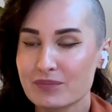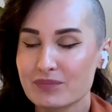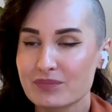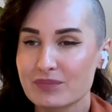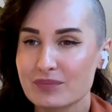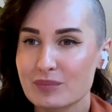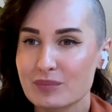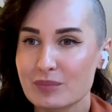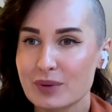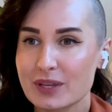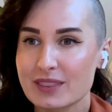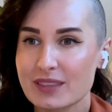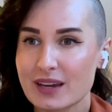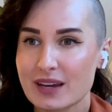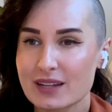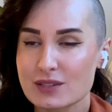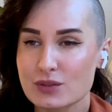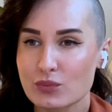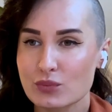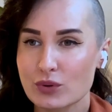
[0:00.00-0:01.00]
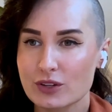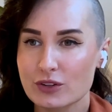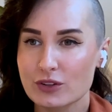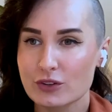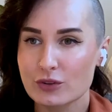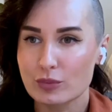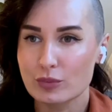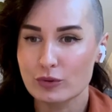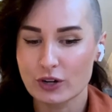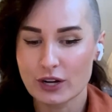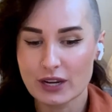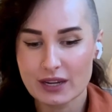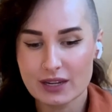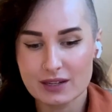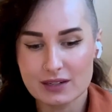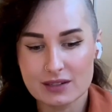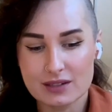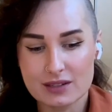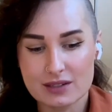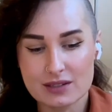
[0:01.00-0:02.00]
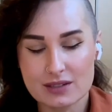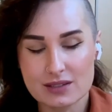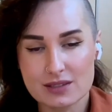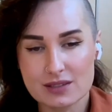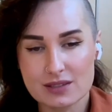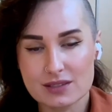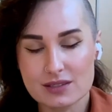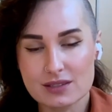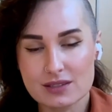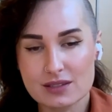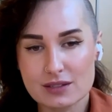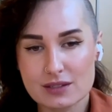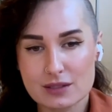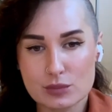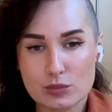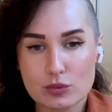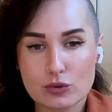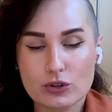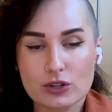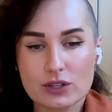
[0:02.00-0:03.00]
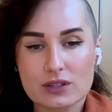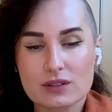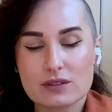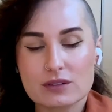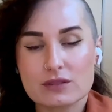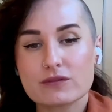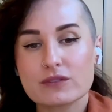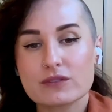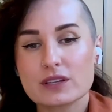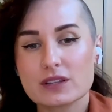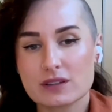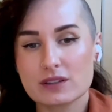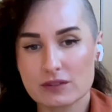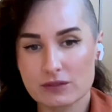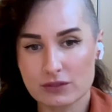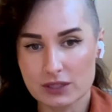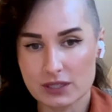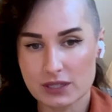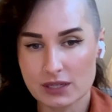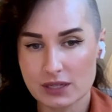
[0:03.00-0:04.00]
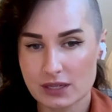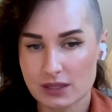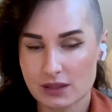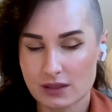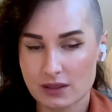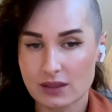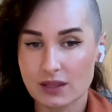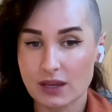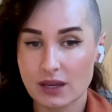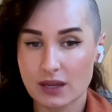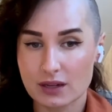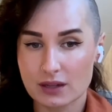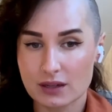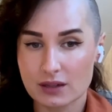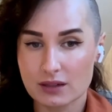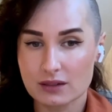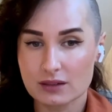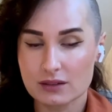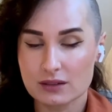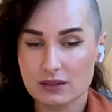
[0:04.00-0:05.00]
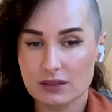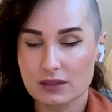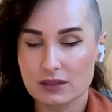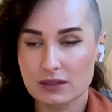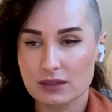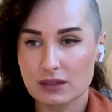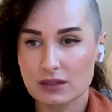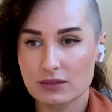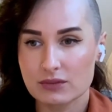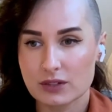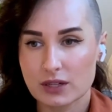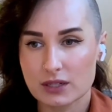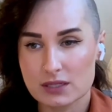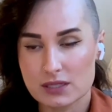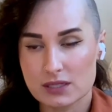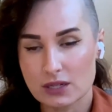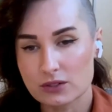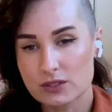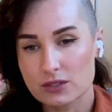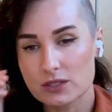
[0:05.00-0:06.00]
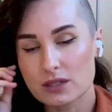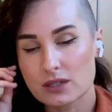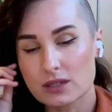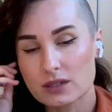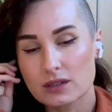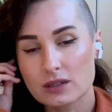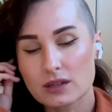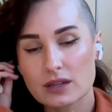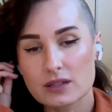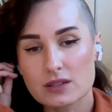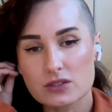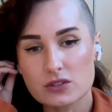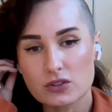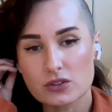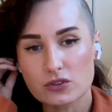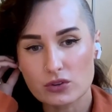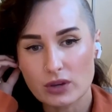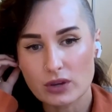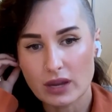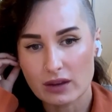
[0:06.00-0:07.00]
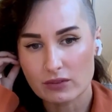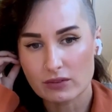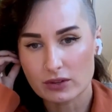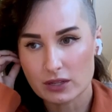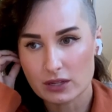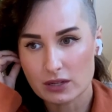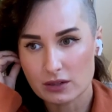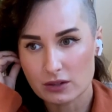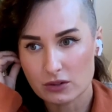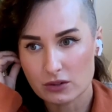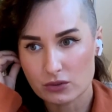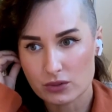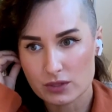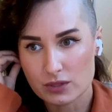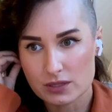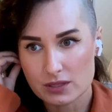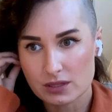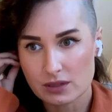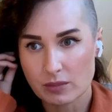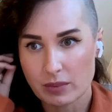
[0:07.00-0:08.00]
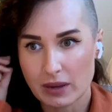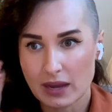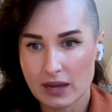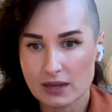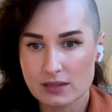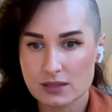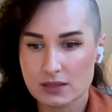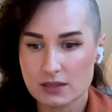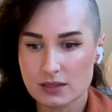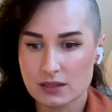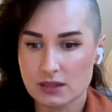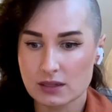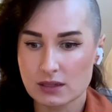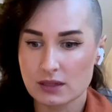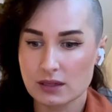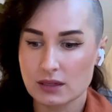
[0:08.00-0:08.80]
But that's when your brain is pretty definitively in theta, if not delta, and so you have an increased capacity